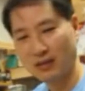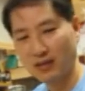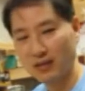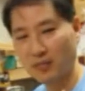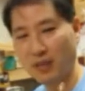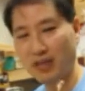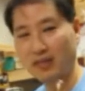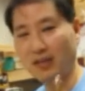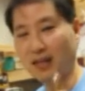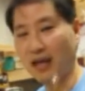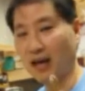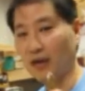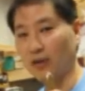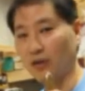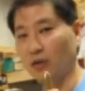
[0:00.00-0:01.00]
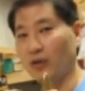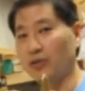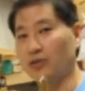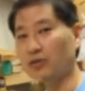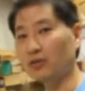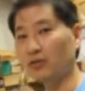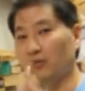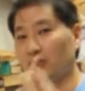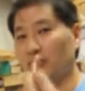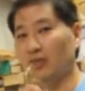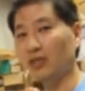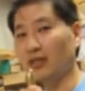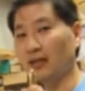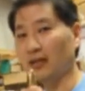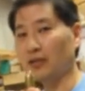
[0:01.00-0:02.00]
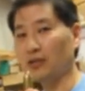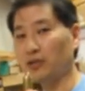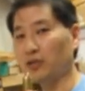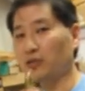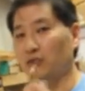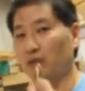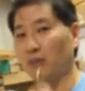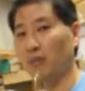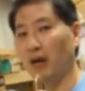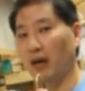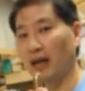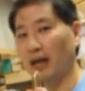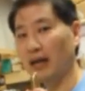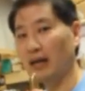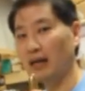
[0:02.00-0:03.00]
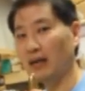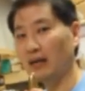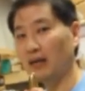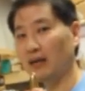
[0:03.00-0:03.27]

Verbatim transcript: this makes a lot of noise. So if you're gonna like shoot somebody,